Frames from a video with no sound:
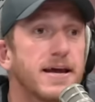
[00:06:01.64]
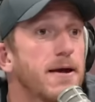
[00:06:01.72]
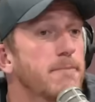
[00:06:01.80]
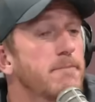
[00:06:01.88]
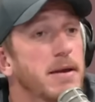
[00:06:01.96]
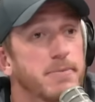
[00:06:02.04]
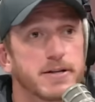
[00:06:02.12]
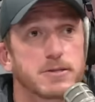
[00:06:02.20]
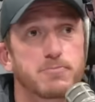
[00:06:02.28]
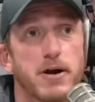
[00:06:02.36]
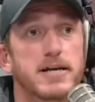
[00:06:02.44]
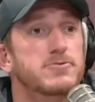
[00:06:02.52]
Maybe it's
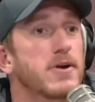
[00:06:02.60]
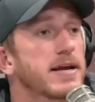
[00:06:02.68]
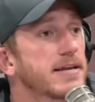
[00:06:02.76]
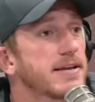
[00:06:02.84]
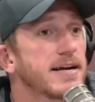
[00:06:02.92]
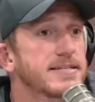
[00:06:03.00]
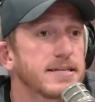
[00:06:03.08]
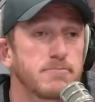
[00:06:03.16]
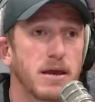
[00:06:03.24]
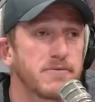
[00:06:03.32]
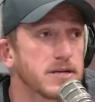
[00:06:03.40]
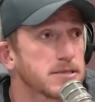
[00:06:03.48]
Bryce recognizing,
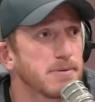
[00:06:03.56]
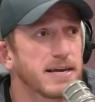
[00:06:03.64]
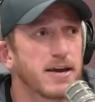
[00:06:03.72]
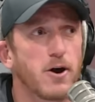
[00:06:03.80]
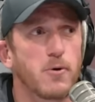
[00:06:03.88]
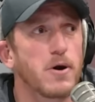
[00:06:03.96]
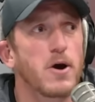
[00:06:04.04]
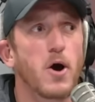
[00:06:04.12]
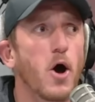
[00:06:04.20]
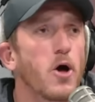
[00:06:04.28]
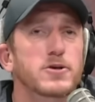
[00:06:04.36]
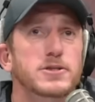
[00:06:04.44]
maybe it's Mingo.
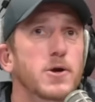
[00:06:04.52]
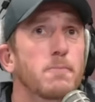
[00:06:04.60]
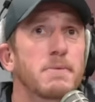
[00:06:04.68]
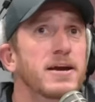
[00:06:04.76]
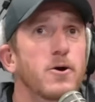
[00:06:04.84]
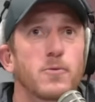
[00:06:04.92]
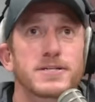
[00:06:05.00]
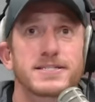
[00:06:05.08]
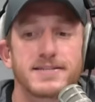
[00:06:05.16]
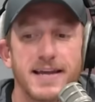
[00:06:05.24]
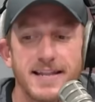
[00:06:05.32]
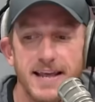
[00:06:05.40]
Also, Mingo
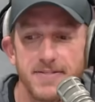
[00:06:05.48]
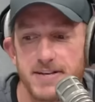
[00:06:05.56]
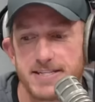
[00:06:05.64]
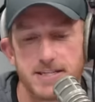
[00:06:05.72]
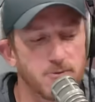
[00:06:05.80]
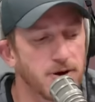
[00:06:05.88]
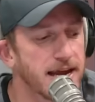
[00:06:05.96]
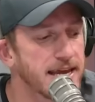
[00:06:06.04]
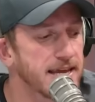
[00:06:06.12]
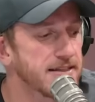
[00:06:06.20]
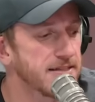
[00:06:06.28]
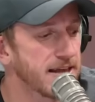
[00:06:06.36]
was, and this is where I
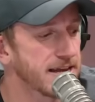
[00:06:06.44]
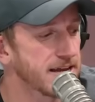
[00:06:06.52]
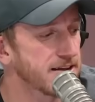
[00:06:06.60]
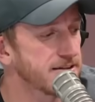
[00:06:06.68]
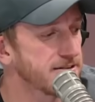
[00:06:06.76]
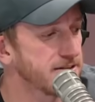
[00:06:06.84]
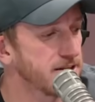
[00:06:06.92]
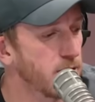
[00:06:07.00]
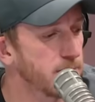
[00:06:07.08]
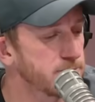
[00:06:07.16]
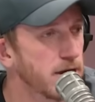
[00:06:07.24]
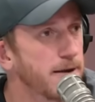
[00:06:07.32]
get, like, you know,
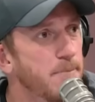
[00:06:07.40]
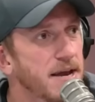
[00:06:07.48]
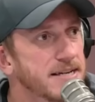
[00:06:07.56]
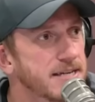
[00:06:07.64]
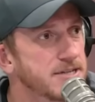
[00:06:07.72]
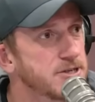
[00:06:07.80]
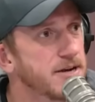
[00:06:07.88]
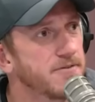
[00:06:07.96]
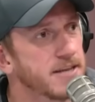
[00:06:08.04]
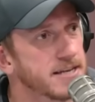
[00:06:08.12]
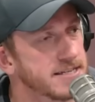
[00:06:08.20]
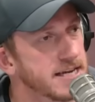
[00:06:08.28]
I'm trying to pay attention to
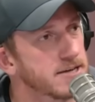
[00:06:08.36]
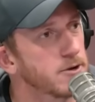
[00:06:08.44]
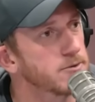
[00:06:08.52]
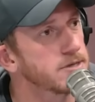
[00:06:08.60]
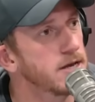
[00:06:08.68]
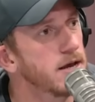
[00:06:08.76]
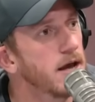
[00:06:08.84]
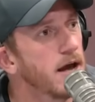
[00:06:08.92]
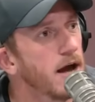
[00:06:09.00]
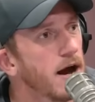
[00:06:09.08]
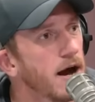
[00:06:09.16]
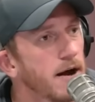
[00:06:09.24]
everything and take notes.
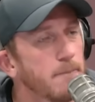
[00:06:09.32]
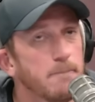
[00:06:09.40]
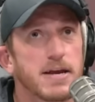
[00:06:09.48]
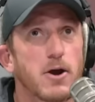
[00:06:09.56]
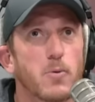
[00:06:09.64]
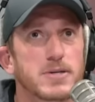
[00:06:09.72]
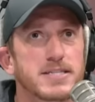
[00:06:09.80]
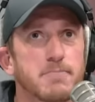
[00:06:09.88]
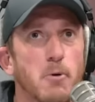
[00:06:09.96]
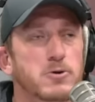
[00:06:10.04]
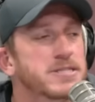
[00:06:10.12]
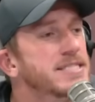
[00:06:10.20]
Mingo was the
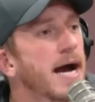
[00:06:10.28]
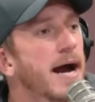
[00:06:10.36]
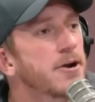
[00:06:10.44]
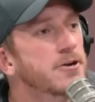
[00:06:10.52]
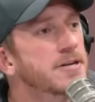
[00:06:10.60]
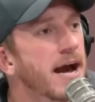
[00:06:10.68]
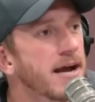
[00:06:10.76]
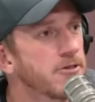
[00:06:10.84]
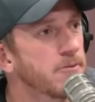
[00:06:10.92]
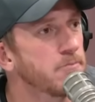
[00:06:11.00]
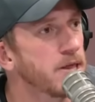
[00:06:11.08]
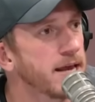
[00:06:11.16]
most tired guy on
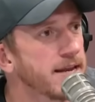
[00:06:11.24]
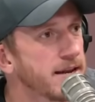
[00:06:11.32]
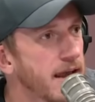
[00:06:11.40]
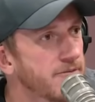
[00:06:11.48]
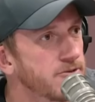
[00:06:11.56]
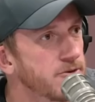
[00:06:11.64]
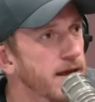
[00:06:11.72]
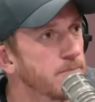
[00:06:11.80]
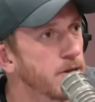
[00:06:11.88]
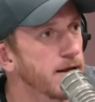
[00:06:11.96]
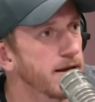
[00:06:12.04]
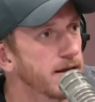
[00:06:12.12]
the planet after that
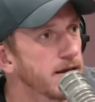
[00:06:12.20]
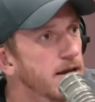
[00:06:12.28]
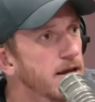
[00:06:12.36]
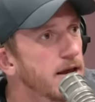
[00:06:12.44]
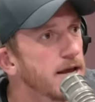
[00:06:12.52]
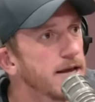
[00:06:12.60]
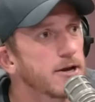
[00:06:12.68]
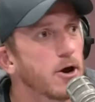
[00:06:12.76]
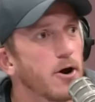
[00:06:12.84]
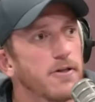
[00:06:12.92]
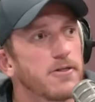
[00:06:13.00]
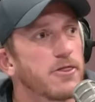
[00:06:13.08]
play. He
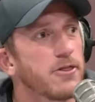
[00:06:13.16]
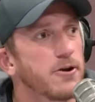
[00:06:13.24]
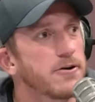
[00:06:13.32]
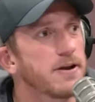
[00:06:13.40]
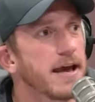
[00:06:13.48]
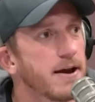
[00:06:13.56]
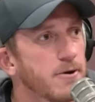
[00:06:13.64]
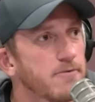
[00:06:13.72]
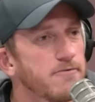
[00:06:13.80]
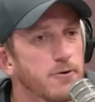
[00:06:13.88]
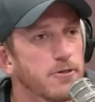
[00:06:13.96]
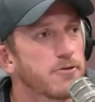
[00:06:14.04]
caught the third
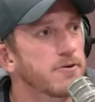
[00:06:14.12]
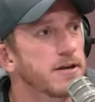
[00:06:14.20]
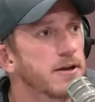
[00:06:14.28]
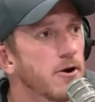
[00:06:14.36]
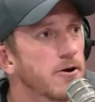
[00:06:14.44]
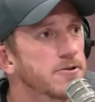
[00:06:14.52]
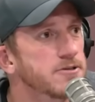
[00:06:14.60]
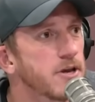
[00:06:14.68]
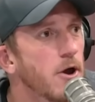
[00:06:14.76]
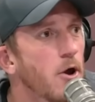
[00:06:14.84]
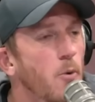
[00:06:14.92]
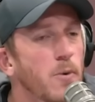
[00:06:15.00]
down for 3 yards,
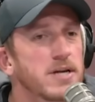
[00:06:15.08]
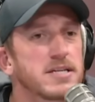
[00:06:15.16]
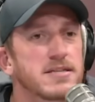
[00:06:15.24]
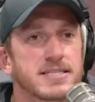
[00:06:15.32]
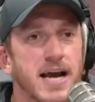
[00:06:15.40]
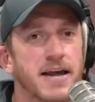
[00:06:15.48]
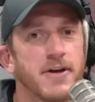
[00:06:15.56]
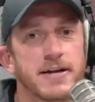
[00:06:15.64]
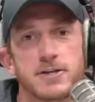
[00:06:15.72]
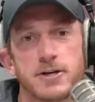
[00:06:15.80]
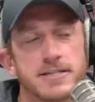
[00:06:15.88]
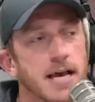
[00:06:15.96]
went to the
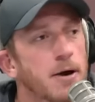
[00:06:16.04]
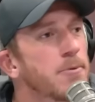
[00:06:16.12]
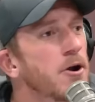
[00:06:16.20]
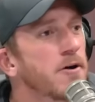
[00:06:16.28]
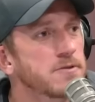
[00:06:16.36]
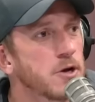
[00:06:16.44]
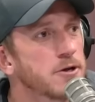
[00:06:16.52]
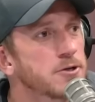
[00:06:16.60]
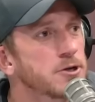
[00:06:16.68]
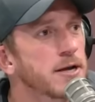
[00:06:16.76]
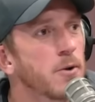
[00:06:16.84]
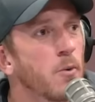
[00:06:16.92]
sideline, took his helmet off,
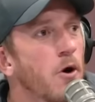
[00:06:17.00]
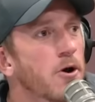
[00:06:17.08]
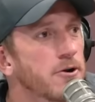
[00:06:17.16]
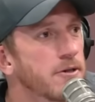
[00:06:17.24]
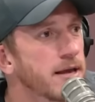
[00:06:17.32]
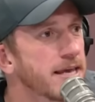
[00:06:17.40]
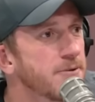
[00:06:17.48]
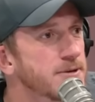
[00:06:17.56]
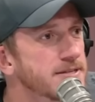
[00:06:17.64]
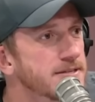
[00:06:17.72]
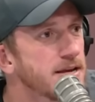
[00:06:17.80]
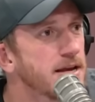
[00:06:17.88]
started drinking water like he
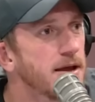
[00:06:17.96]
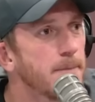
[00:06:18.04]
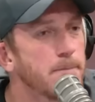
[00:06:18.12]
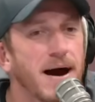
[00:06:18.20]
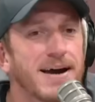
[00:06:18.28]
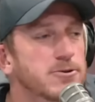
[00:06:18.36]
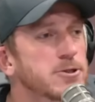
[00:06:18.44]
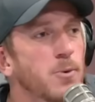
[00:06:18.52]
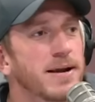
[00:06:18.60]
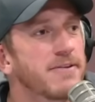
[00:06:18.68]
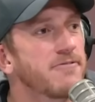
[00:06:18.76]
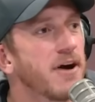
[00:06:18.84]
was mile
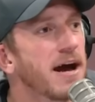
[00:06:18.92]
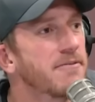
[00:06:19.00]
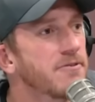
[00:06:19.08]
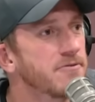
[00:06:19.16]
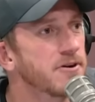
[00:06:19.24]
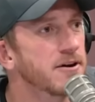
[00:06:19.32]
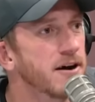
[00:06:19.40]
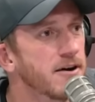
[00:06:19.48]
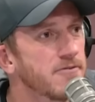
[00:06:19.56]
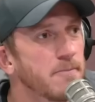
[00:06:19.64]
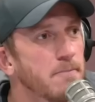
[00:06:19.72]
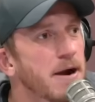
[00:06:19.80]
25 of
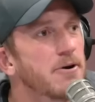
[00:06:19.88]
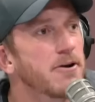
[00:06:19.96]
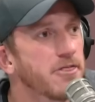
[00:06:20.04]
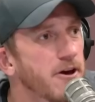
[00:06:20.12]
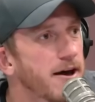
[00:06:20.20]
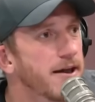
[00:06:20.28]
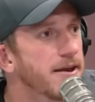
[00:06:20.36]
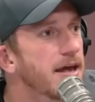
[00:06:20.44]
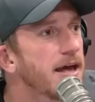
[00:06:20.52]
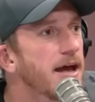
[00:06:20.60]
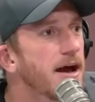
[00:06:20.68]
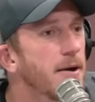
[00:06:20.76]
a marathon.
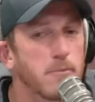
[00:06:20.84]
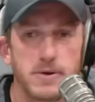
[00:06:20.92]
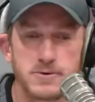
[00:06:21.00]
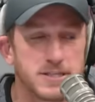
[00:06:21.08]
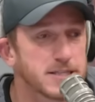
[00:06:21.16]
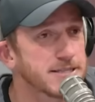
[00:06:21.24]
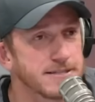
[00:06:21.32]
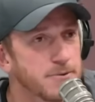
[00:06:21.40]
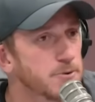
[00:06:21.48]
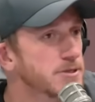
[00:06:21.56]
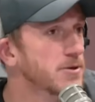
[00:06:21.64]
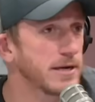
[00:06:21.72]
It
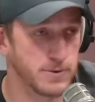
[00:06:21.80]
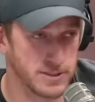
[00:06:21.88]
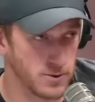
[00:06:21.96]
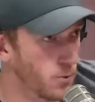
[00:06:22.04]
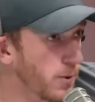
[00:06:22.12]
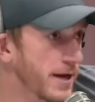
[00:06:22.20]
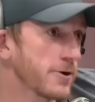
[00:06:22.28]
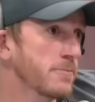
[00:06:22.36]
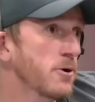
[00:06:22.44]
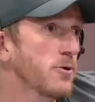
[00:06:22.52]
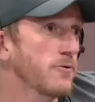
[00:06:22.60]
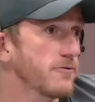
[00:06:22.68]
was a weird
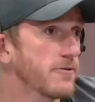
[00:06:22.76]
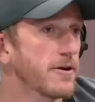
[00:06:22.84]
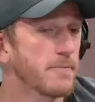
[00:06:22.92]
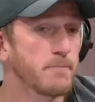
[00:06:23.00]
move.